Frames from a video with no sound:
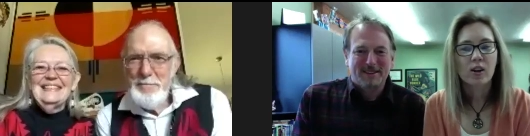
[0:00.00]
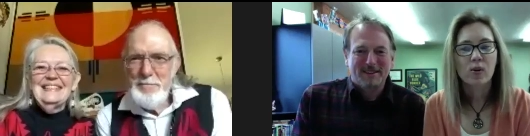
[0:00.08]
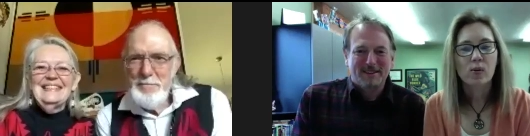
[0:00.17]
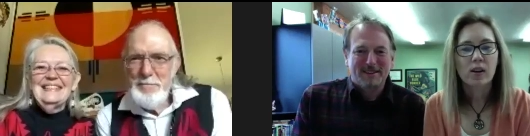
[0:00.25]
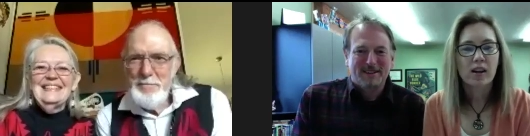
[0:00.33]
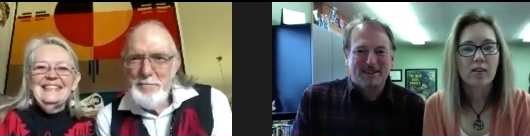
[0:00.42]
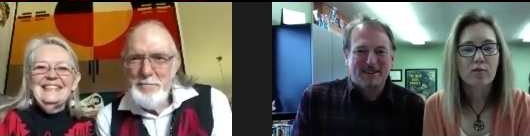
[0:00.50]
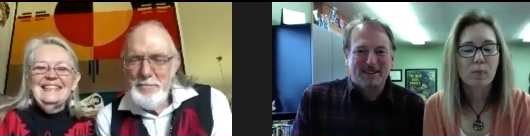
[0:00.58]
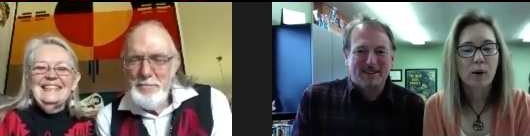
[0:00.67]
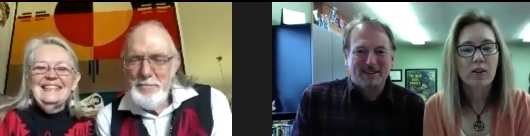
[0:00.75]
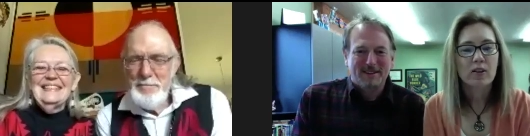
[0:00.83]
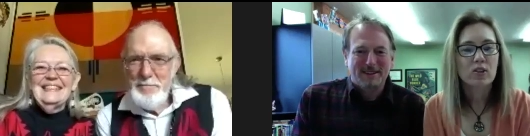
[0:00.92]
Speaker 1: We have
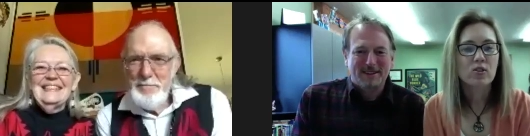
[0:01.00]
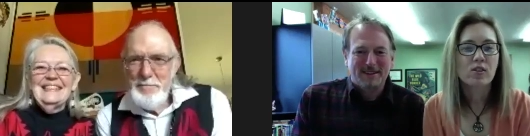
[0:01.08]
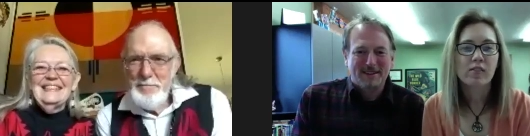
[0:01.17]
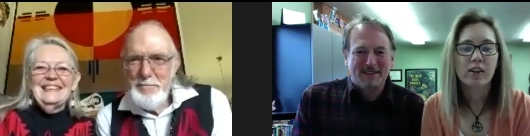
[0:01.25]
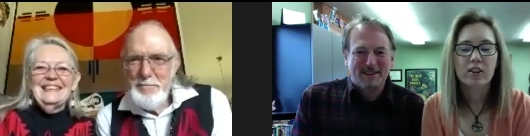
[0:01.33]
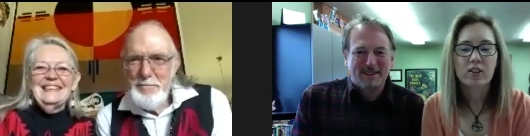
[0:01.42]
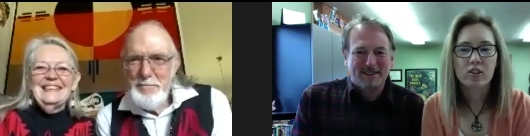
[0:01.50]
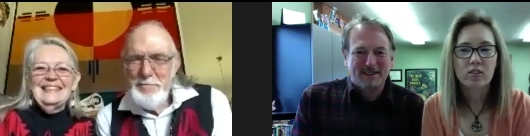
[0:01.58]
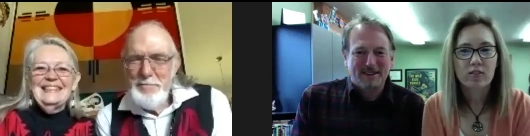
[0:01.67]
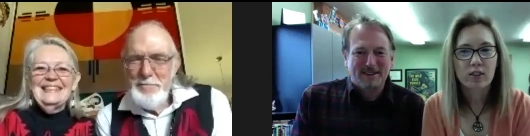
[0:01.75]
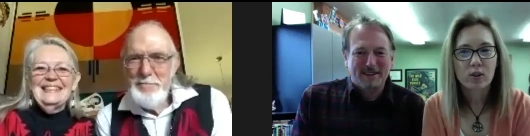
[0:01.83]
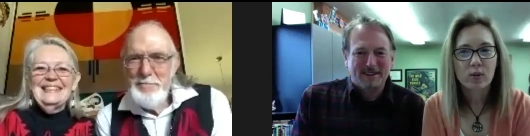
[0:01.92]
part two of our interview
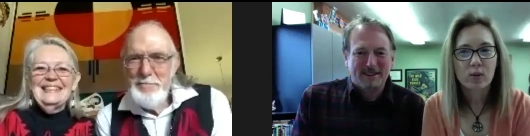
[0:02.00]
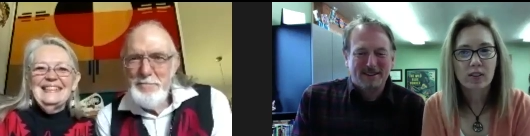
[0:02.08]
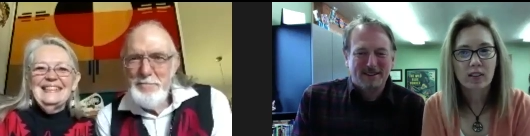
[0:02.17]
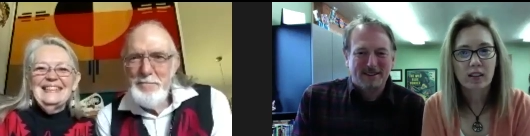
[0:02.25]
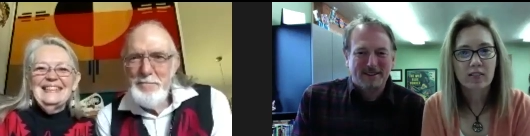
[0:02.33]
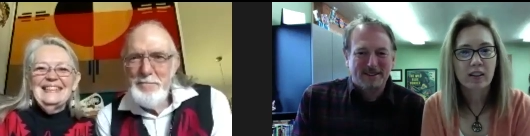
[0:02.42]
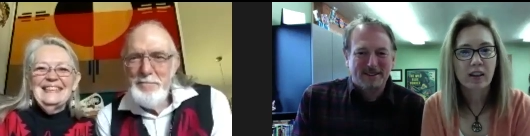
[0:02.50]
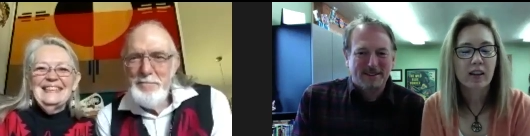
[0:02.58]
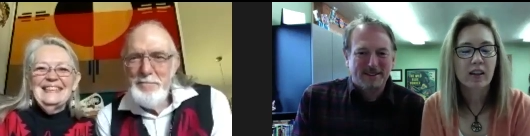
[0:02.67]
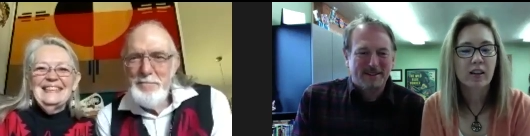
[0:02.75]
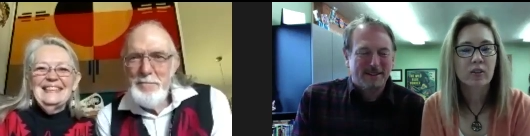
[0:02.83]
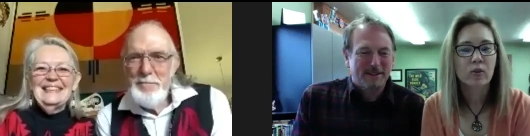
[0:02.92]
with Dave and
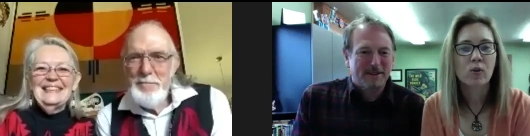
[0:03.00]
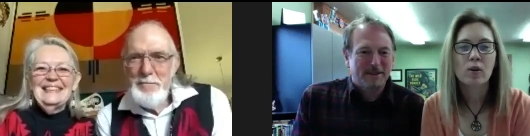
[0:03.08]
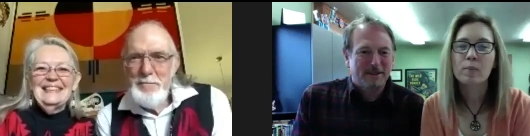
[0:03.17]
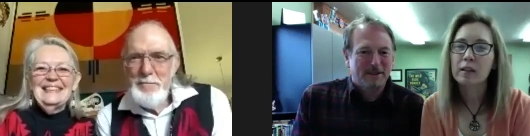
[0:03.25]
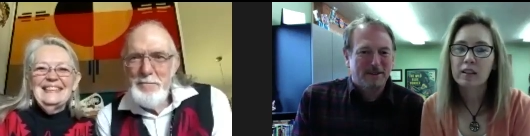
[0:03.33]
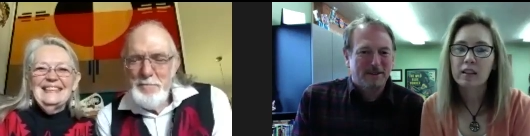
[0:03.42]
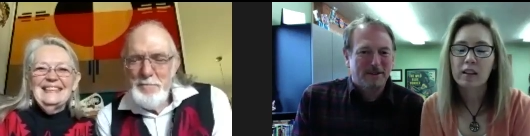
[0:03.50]
Diane Norman.